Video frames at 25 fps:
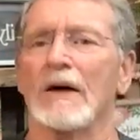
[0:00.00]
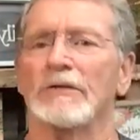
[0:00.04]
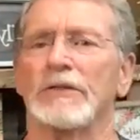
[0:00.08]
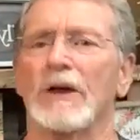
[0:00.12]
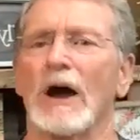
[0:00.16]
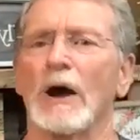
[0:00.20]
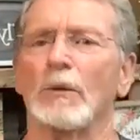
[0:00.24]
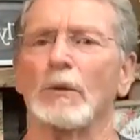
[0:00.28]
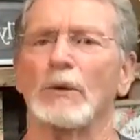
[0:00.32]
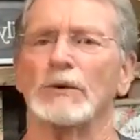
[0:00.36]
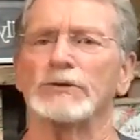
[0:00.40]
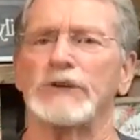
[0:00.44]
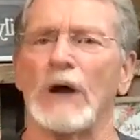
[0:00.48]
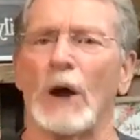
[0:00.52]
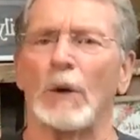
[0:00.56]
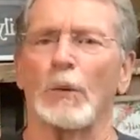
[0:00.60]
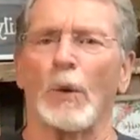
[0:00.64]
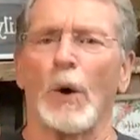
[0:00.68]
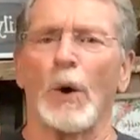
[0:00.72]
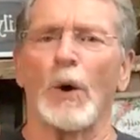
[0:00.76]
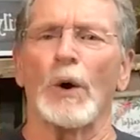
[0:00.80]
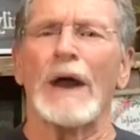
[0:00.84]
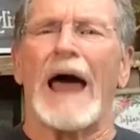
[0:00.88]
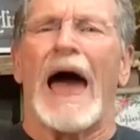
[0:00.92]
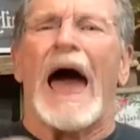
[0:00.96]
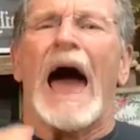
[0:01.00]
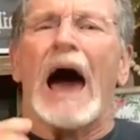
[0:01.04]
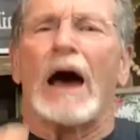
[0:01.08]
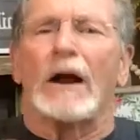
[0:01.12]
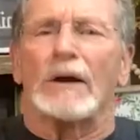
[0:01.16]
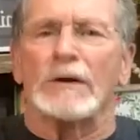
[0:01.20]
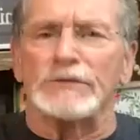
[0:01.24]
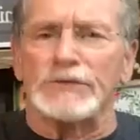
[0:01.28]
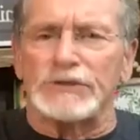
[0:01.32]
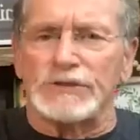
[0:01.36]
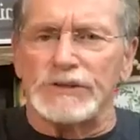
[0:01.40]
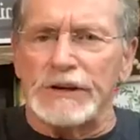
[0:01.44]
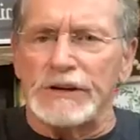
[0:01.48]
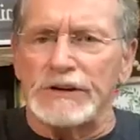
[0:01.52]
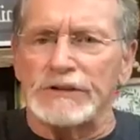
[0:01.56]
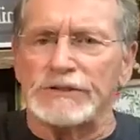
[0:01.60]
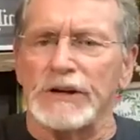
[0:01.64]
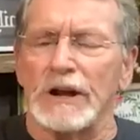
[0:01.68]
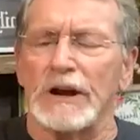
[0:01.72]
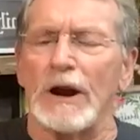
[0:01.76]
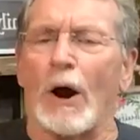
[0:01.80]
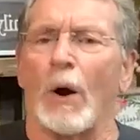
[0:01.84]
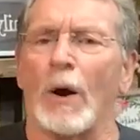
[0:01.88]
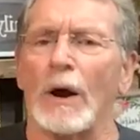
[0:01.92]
there was a word out of season,